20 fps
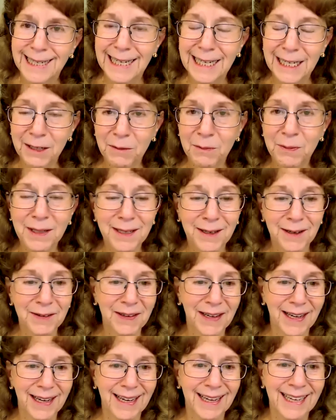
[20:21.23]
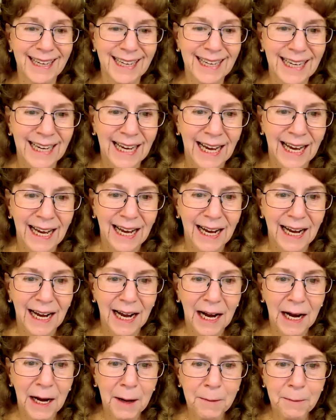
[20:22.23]
It'll be okay.
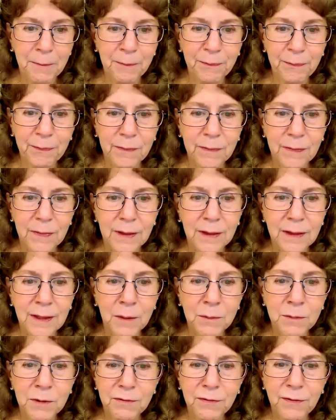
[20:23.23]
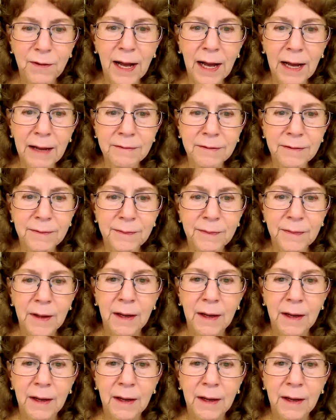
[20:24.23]
Number 5,